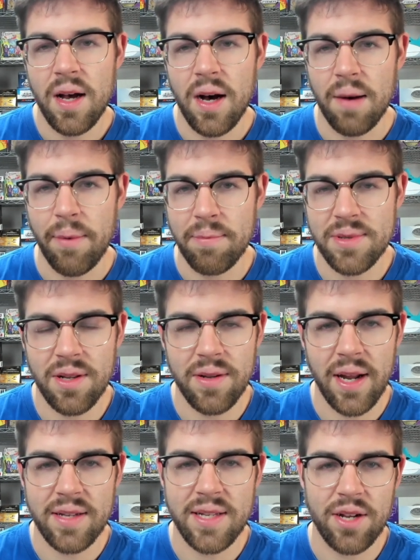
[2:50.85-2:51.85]
I'm still
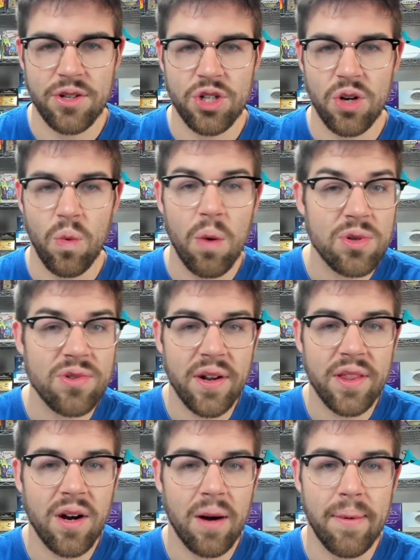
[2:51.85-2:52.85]
not exactly sure what was wrong with
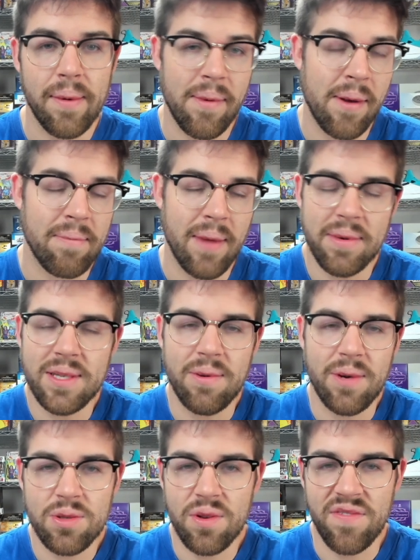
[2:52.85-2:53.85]
the card, but maybe
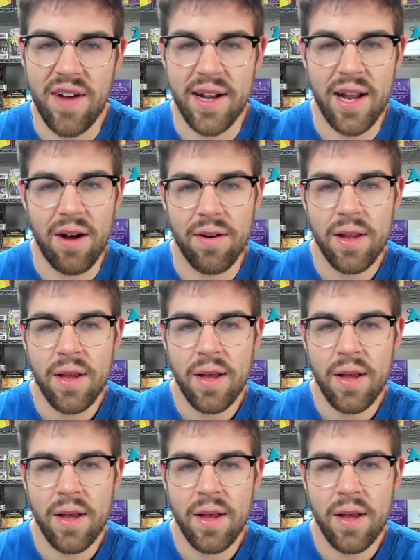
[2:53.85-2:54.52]
someone else will find out